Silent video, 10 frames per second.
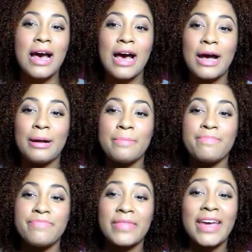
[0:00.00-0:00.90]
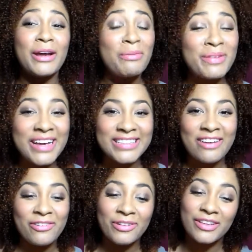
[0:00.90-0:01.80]
And I hope you guys
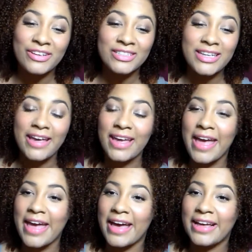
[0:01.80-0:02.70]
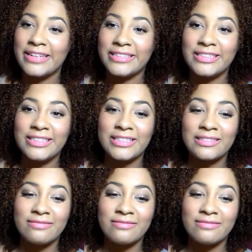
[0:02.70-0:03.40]
have a really good day, and